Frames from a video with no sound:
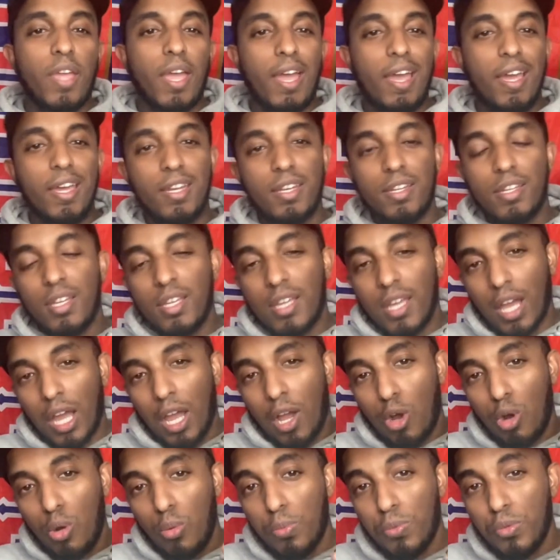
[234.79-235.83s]
And
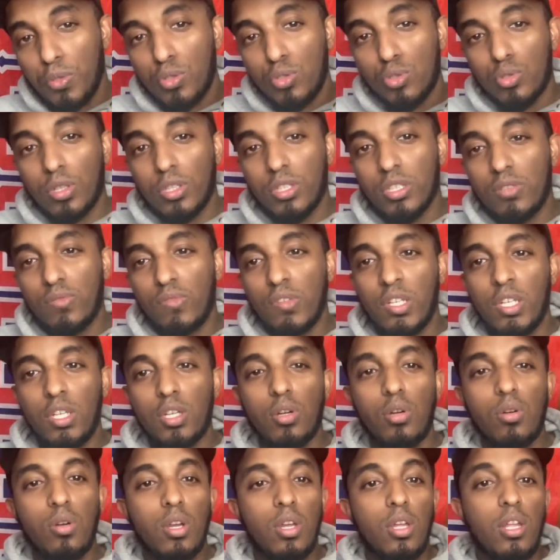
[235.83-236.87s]
I hope you enjoyed this
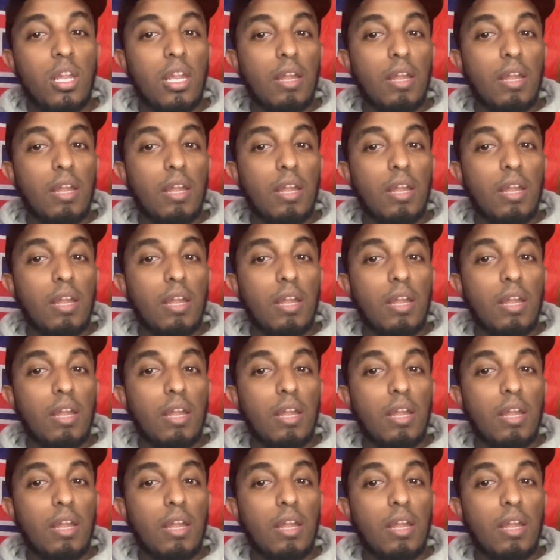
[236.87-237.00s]
video.